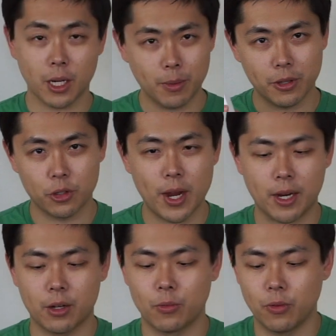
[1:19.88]
I'll talk about the
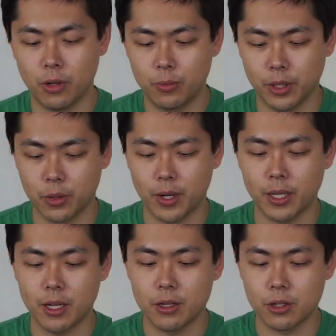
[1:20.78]
tracker really
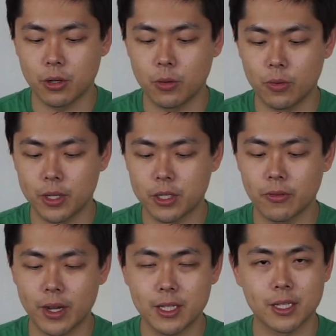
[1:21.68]
quickly. So
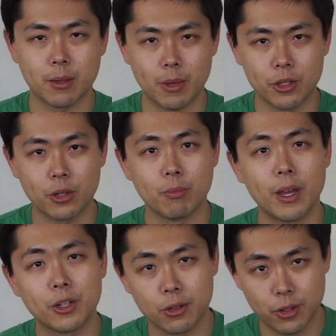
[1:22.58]
this device, as I
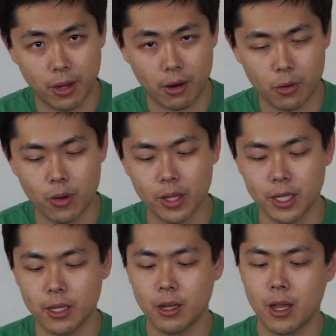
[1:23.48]
mentioned, measures the air
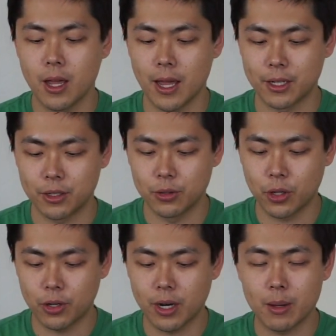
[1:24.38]
quality.
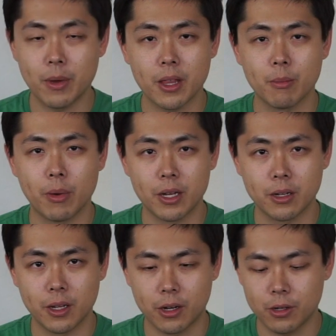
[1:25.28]
You turn it on by the
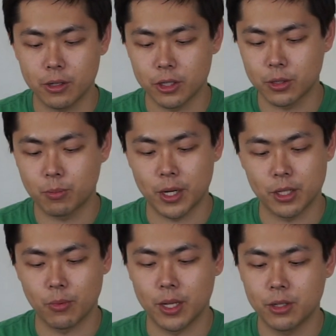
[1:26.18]
button here. You
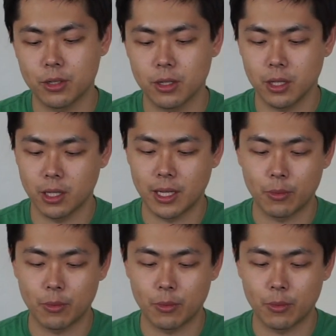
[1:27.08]
just press it once.